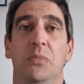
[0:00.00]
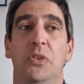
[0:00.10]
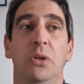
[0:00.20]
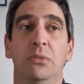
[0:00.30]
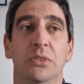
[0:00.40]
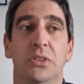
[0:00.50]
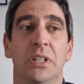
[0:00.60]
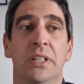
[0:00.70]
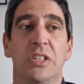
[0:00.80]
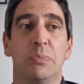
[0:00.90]
don't
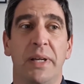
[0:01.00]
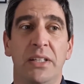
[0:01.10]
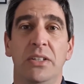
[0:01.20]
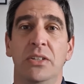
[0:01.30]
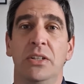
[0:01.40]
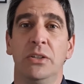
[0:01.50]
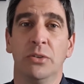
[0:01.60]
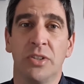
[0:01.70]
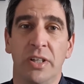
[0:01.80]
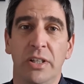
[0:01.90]
spend
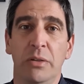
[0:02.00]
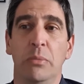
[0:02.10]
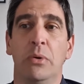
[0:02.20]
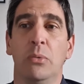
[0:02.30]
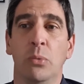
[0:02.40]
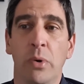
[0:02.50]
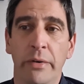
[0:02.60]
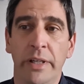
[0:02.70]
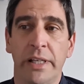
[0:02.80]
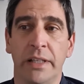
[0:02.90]
your time
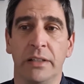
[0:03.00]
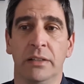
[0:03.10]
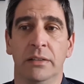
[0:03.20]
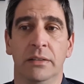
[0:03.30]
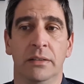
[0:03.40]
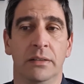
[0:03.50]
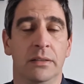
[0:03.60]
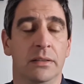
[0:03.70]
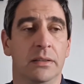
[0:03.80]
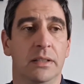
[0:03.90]
worrying.
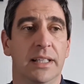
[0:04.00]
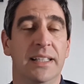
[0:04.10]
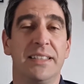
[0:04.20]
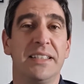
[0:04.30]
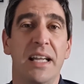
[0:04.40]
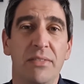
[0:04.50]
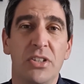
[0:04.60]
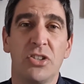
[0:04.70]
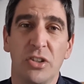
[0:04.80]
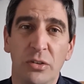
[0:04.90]
It's never
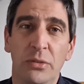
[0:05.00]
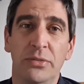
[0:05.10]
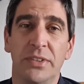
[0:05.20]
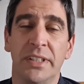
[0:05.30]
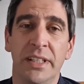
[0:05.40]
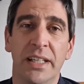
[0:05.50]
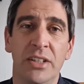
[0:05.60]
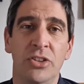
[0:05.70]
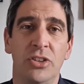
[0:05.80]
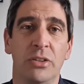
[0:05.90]
solved an
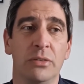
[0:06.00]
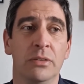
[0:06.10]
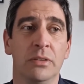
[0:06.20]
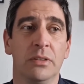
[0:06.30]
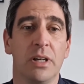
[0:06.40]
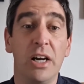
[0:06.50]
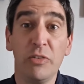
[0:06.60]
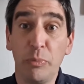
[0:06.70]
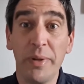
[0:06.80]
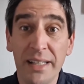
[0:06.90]
issue.
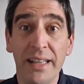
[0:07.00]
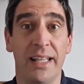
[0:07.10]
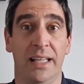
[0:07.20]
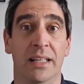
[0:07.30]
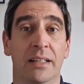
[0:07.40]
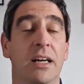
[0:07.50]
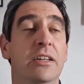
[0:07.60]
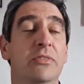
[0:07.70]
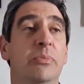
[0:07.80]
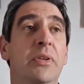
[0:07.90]
I've been there.
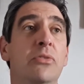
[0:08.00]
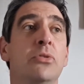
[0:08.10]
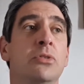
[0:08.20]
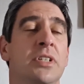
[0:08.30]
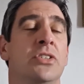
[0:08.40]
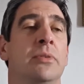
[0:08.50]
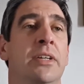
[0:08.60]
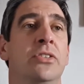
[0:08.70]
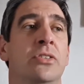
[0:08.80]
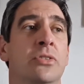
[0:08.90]
I've been through
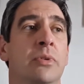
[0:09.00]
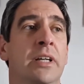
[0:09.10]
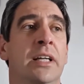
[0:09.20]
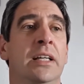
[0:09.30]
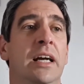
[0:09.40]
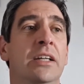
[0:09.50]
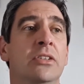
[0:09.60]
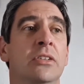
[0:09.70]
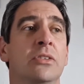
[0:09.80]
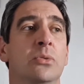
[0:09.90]
situations where I
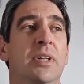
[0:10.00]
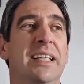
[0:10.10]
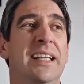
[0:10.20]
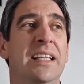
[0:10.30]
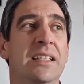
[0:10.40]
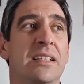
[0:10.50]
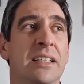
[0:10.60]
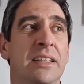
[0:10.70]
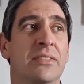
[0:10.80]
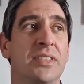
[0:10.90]
could quite
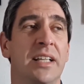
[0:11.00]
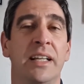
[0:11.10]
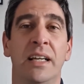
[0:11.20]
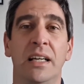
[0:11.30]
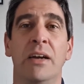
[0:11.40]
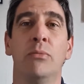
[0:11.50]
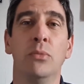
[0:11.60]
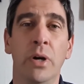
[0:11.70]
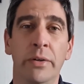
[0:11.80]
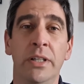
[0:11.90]
easily have sat there
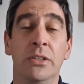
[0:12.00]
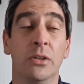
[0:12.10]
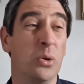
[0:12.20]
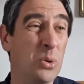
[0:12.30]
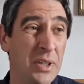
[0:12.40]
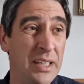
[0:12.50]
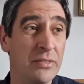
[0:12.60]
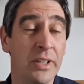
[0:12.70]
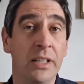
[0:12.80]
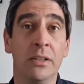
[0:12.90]
and worried all
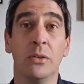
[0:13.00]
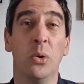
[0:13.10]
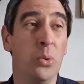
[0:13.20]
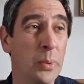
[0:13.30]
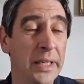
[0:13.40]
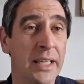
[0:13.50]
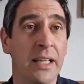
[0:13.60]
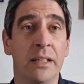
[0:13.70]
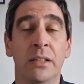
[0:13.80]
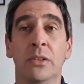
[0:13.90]
evening, all
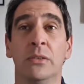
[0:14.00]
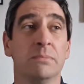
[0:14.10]
weekend,